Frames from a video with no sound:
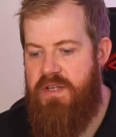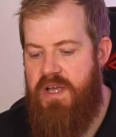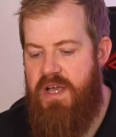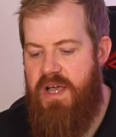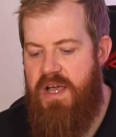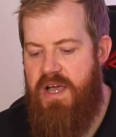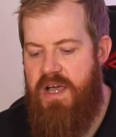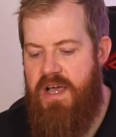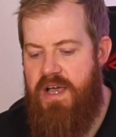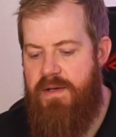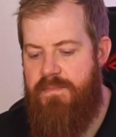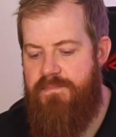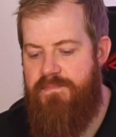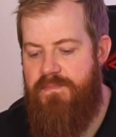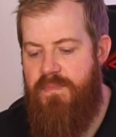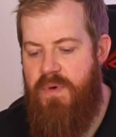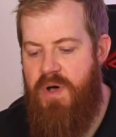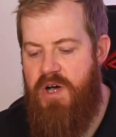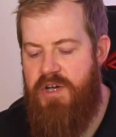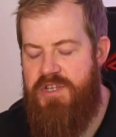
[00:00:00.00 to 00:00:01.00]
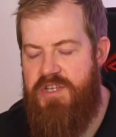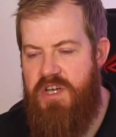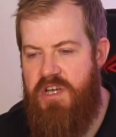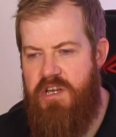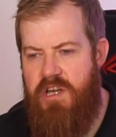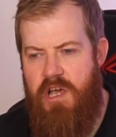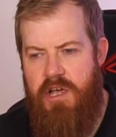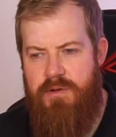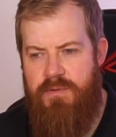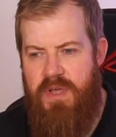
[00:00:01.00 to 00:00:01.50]
I don't
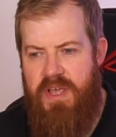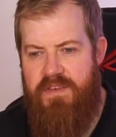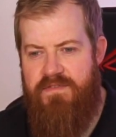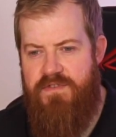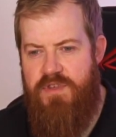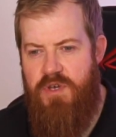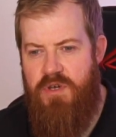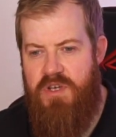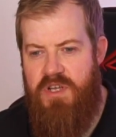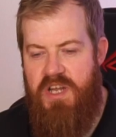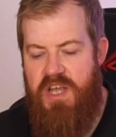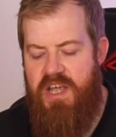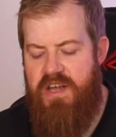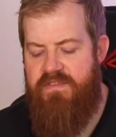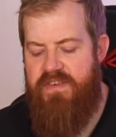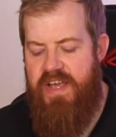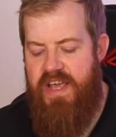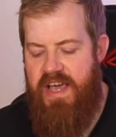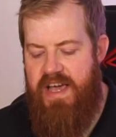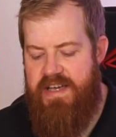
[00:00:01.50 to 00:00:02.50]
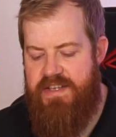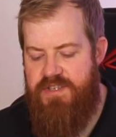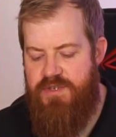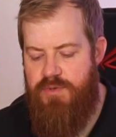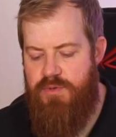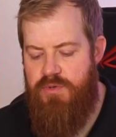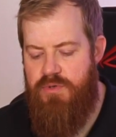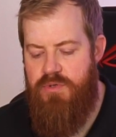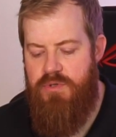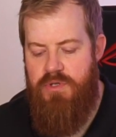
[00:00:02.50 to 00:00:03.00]
know if you can hear it at
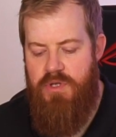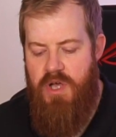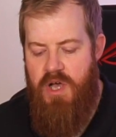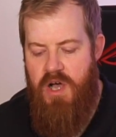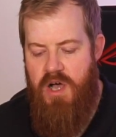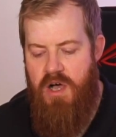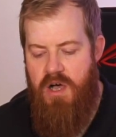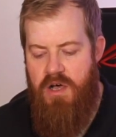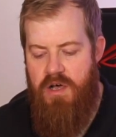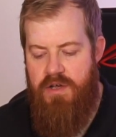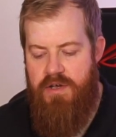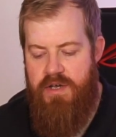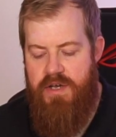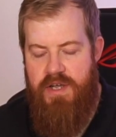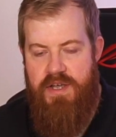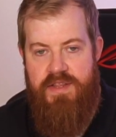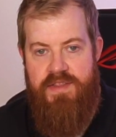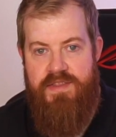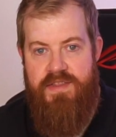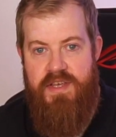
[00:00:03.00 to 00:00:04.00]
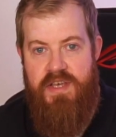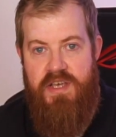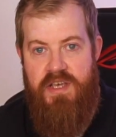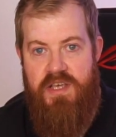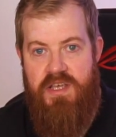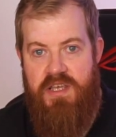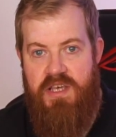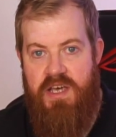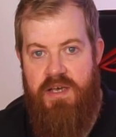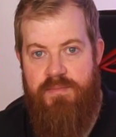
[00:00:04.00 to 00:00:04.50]
all on the
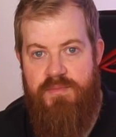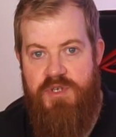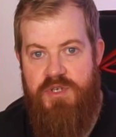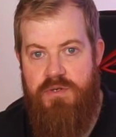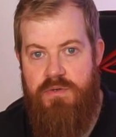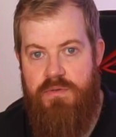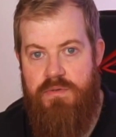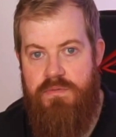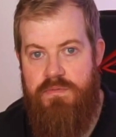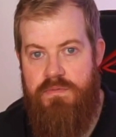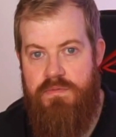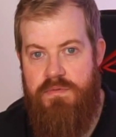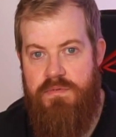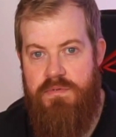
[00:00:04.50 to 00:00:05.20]
capsule